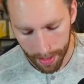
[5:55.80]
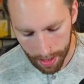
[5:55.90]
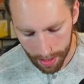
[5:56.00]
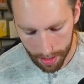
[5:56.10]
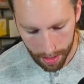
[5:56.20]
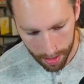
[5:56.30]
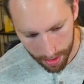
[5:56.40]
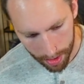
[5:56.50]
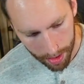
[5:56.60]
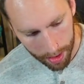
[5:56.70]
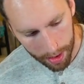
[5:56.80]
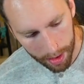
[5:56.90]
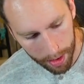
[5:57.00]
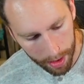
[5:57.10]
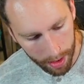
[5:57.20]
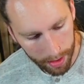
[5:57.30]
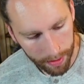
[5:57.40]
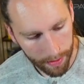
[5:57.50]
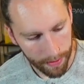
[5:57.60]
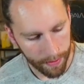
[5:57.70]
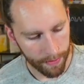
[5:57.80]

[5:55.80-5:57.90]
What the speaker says: (silence)